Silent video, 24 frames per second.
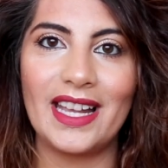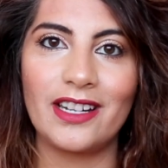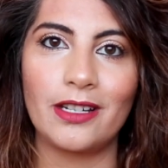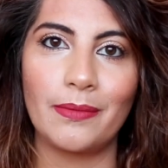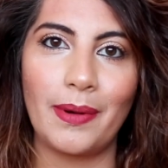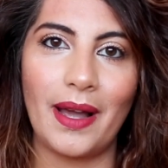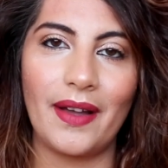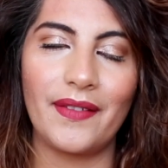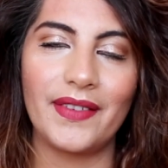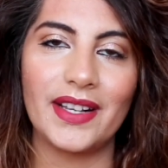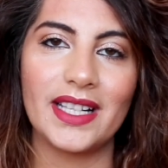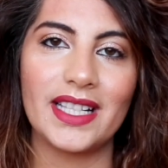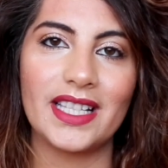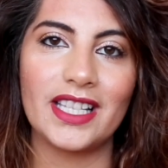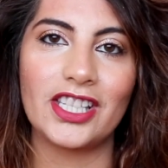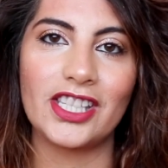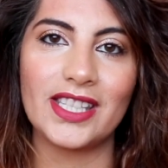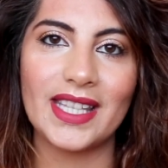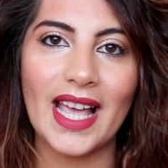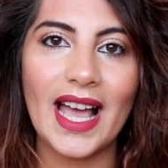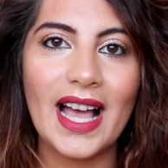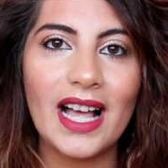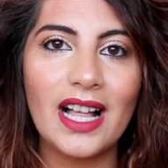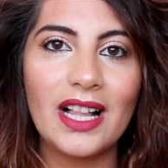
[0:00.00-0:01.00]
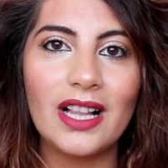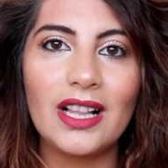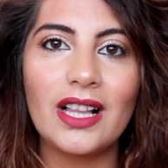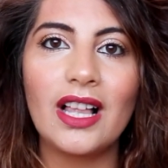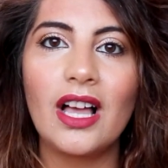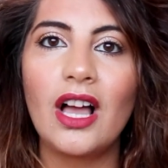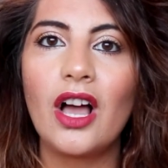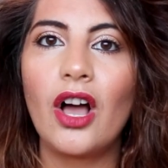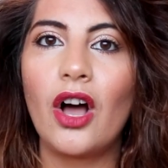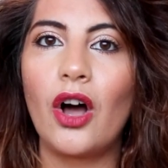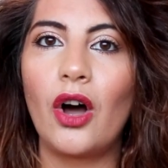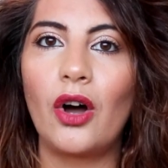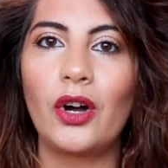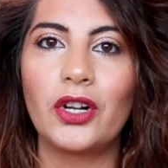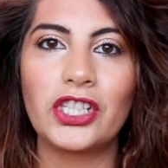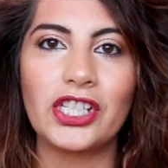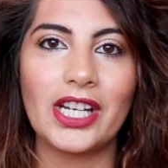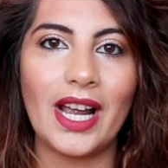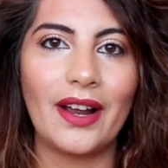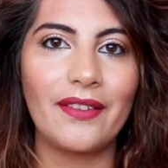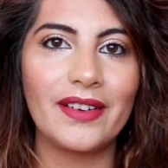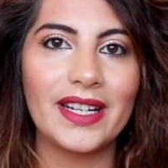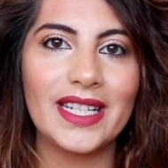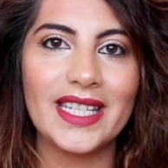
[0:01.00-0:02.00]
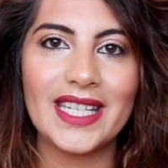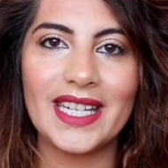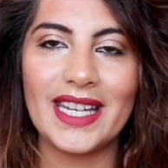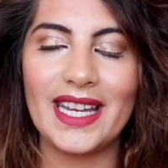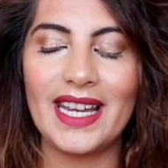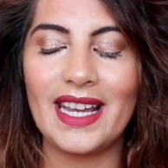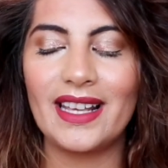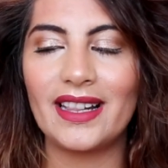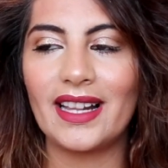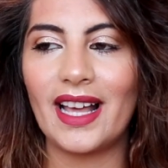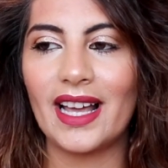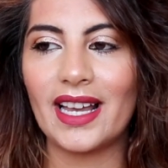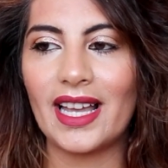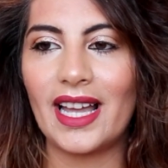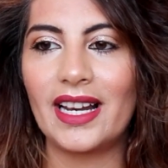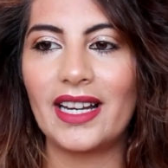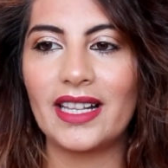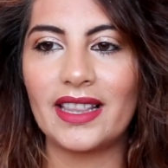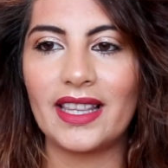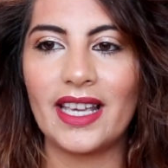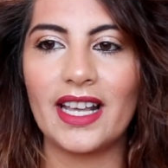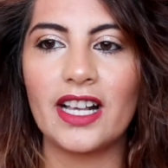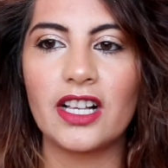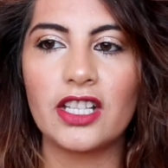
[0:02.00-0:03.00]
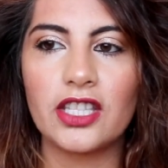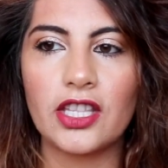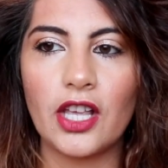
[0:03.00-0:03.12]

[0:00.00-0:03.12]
end up having to sell or charity and that kind of thing.